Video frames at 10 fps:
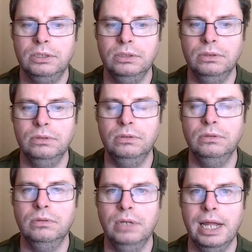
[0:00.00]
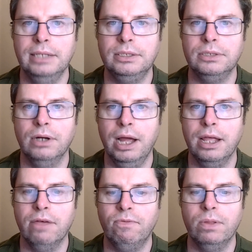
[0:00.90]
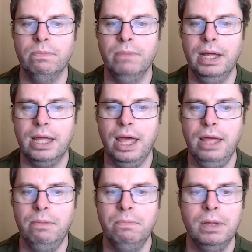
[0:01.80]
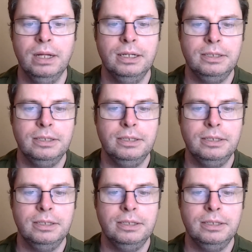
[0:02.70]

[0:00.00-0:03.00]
to Leinster and give them a game.